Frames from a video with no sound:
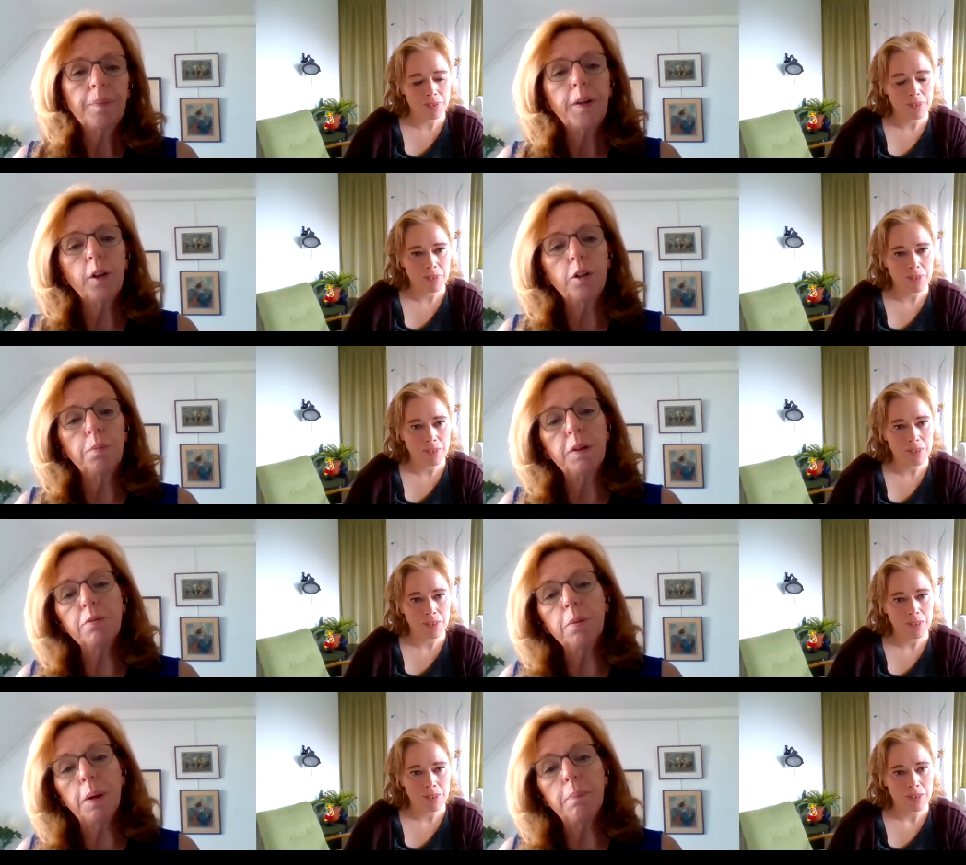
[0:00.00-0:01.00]
Speaker 1: It could be
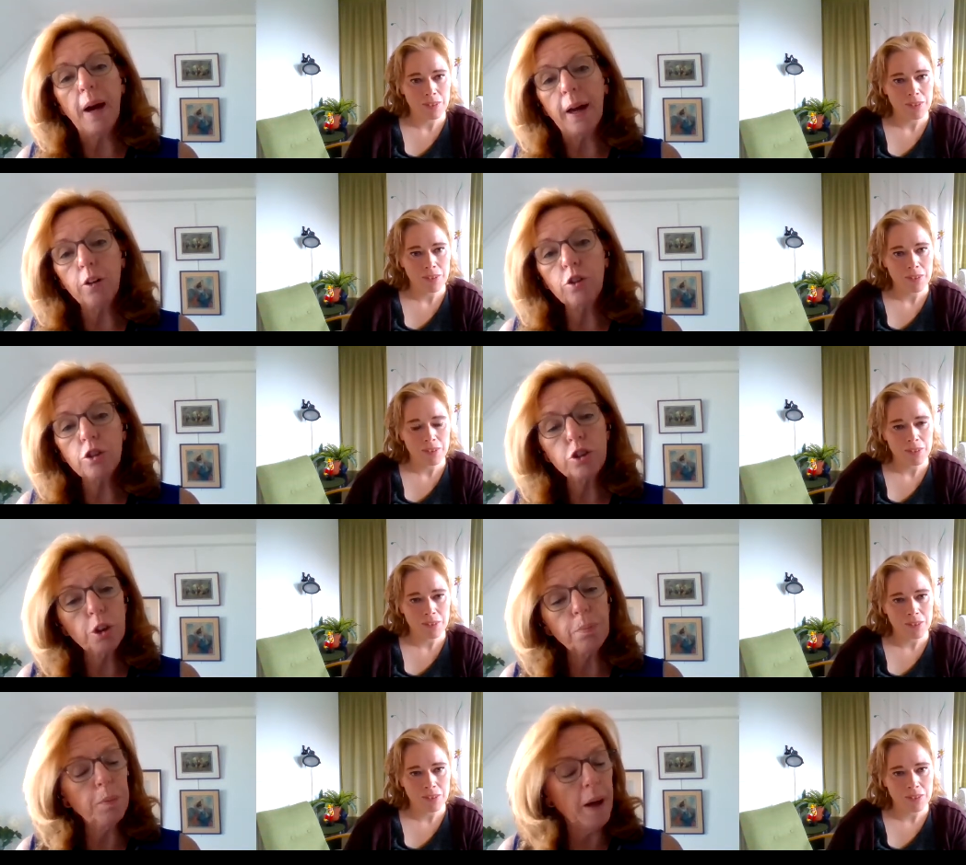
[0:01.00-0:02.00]
from a
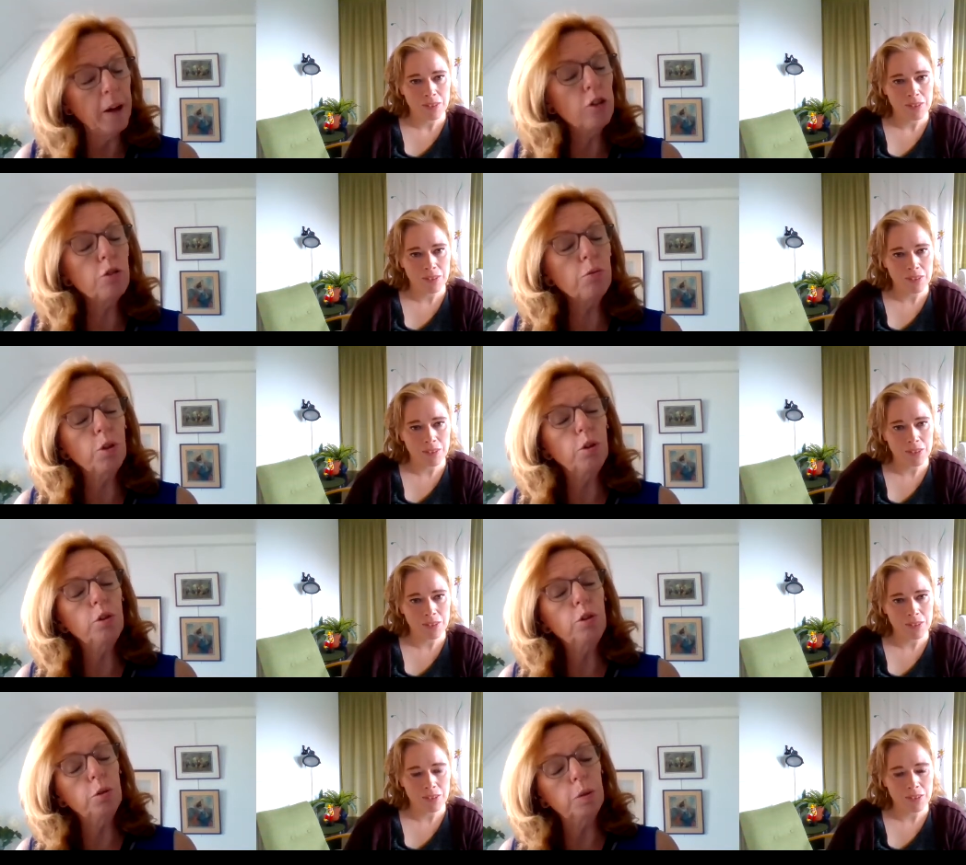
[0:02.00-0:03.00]
manager
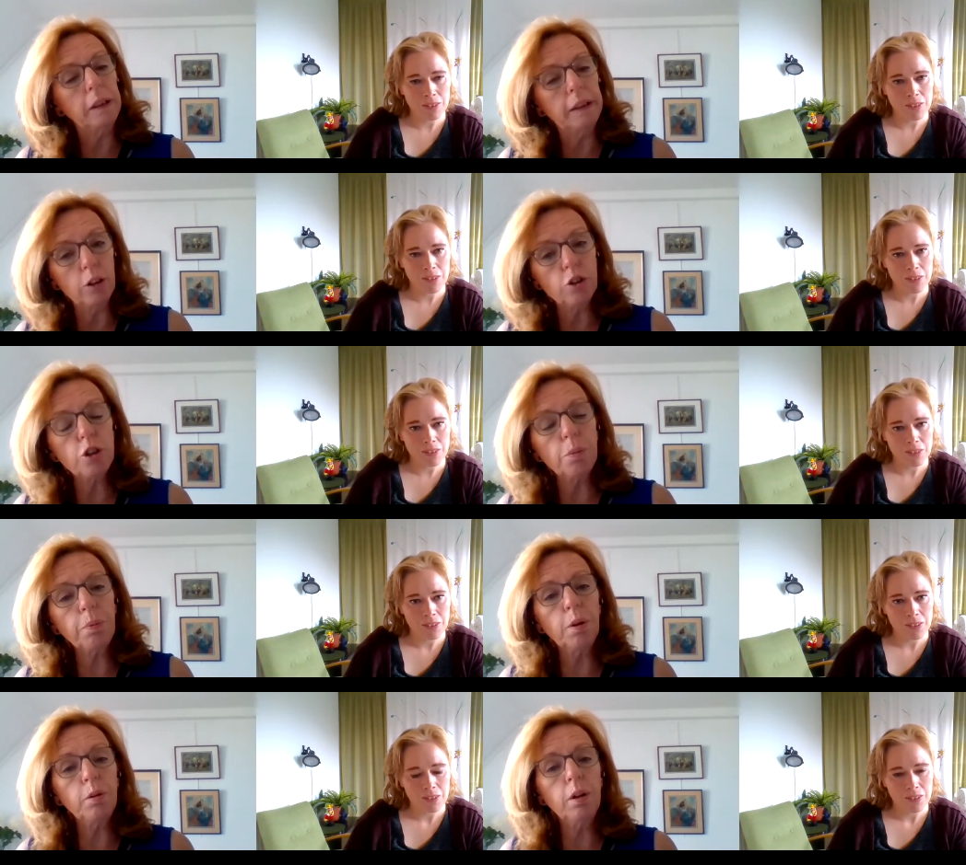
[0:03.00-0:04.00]
role to a leadership
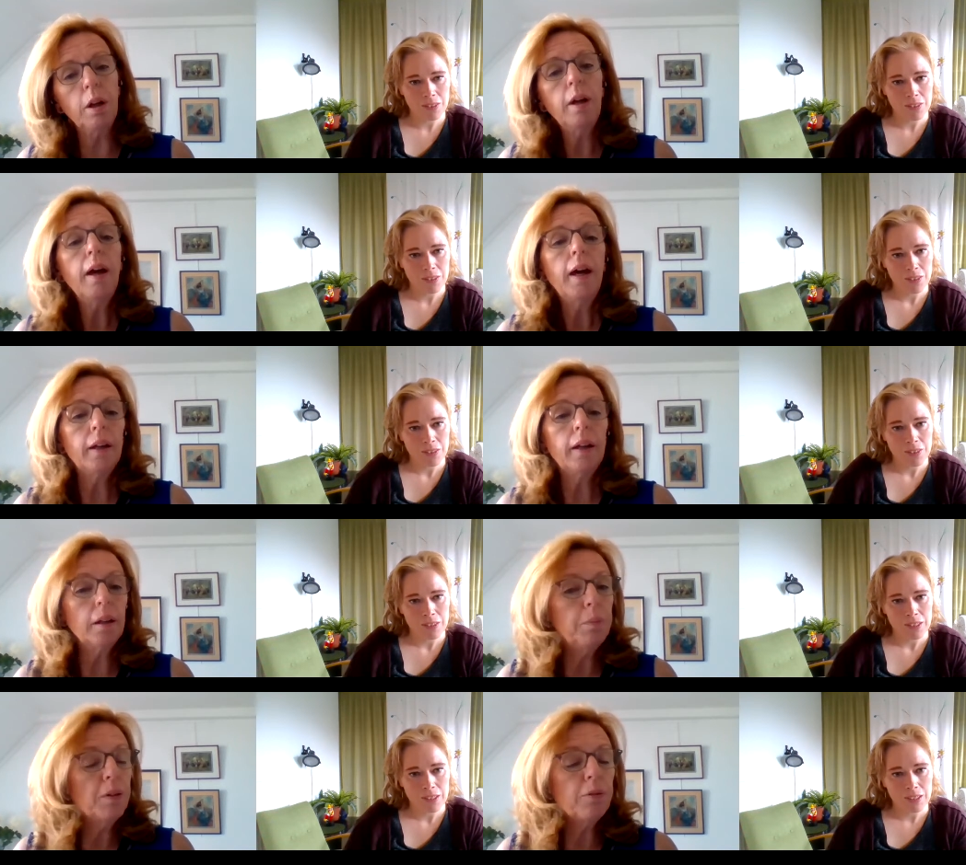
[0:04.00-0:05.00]
role. It
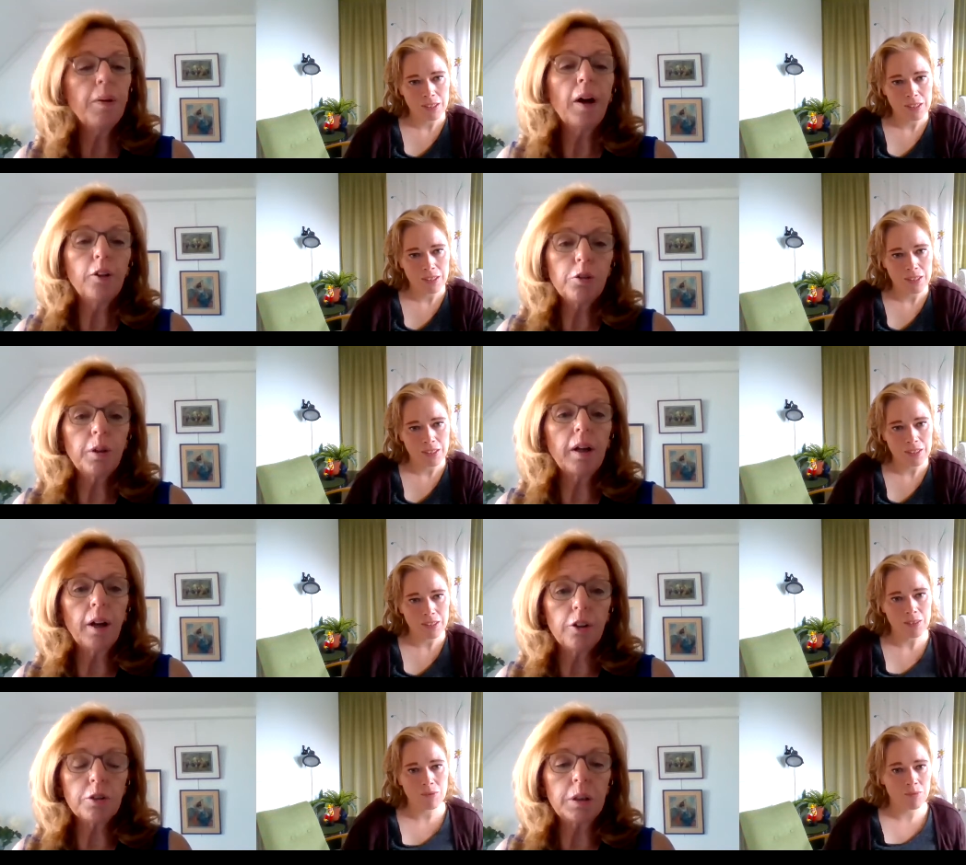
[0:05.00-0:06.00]
can be from country to
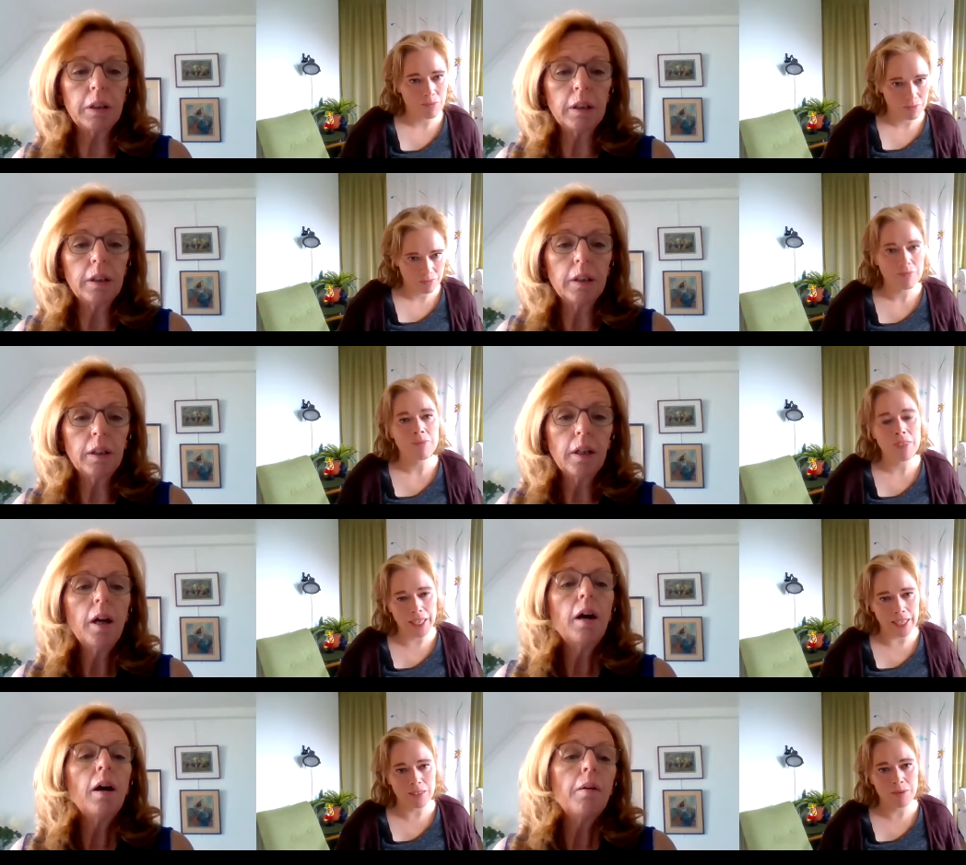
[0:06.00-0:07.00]
country.
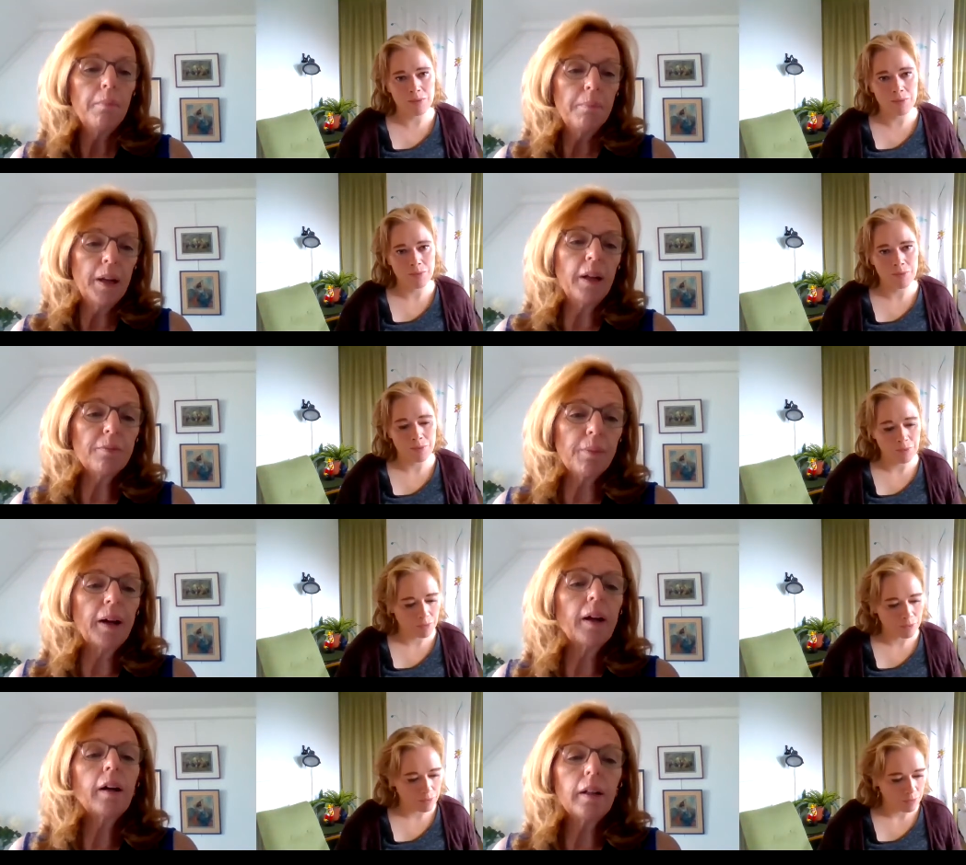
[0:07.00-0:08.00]
Yeah. Many of
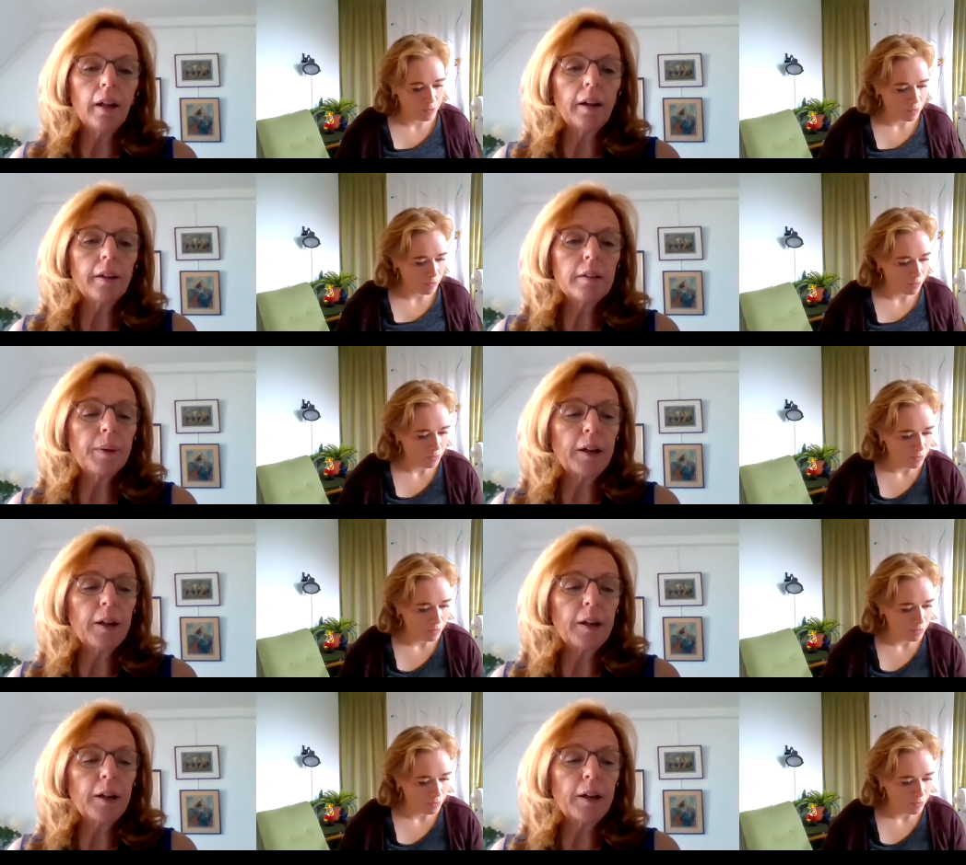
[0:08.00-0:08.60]
my clients, my